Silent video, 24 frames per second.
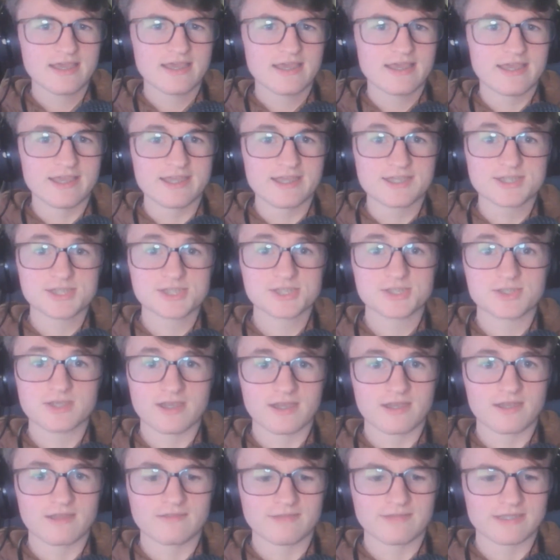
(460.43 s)
Is
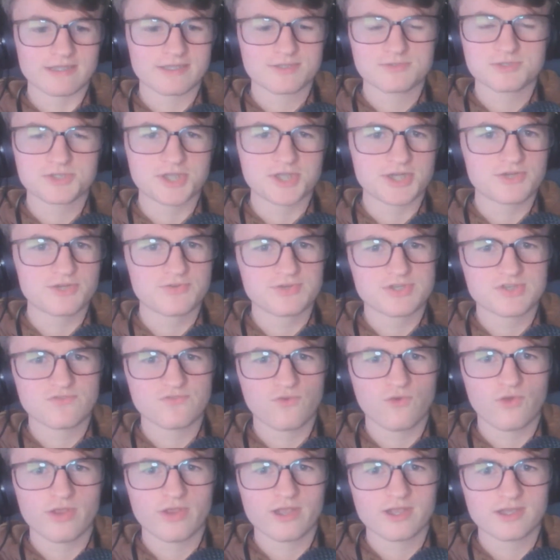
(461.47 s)
like gender
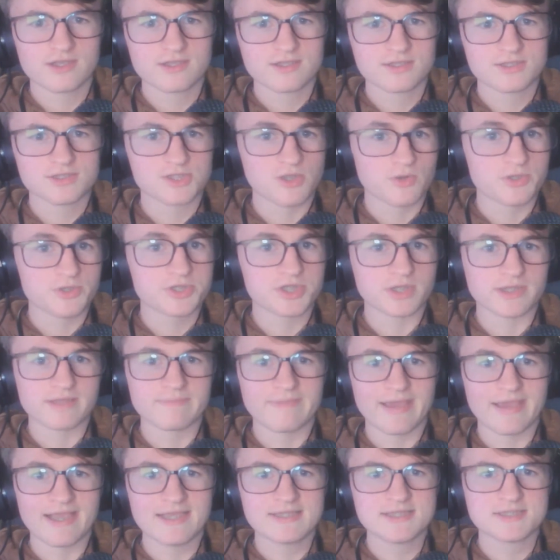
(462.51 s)
dysphoria socially
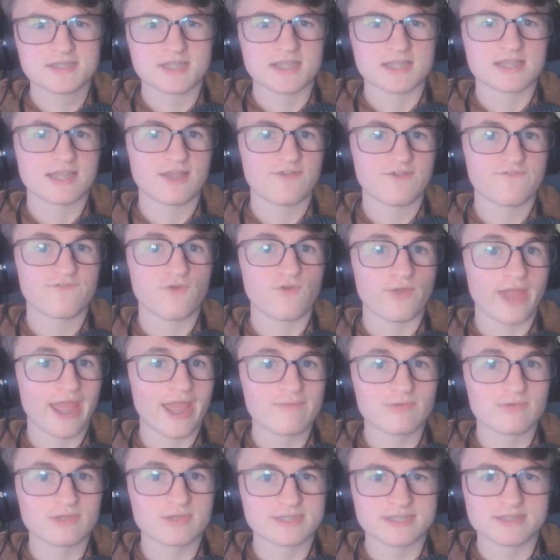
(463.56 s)
based and therefore
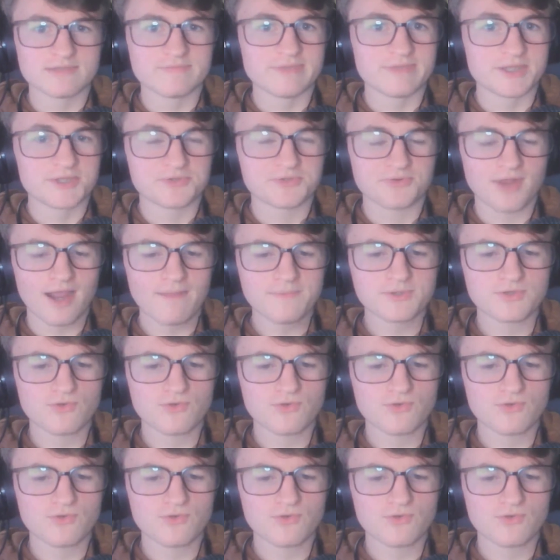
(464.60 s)
able to be dropped,